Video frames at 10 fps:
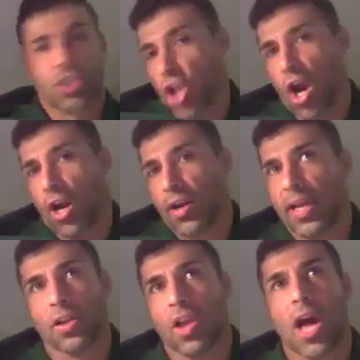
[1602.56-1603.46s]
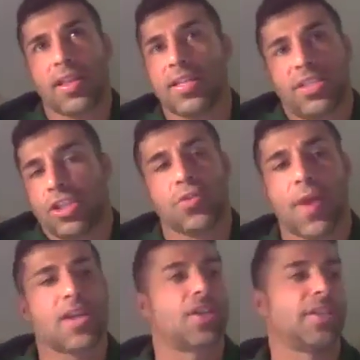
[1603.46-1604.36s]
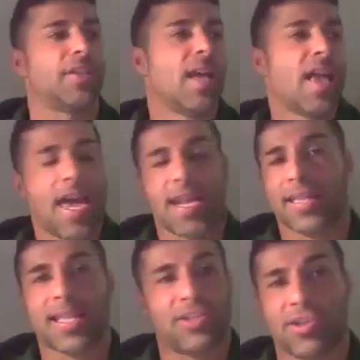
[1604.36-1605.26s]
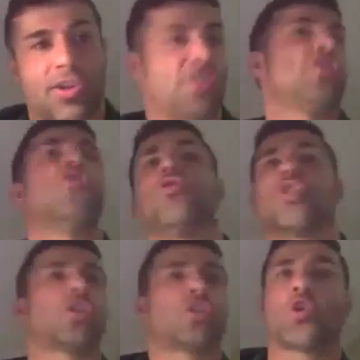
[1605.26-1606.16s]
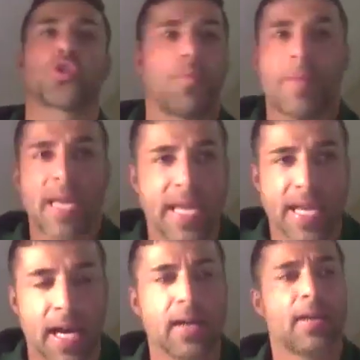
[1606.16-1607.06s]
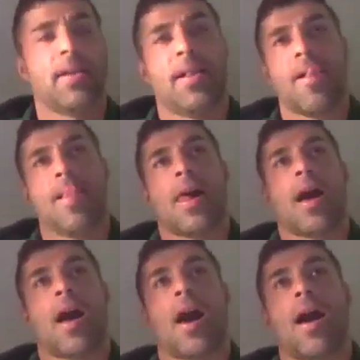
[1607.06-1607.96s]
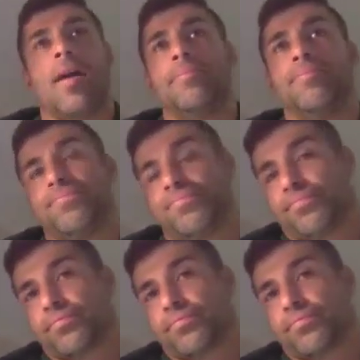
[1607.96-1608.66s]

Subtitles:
start in a lot of these situations. And unless you're huge on social media, um,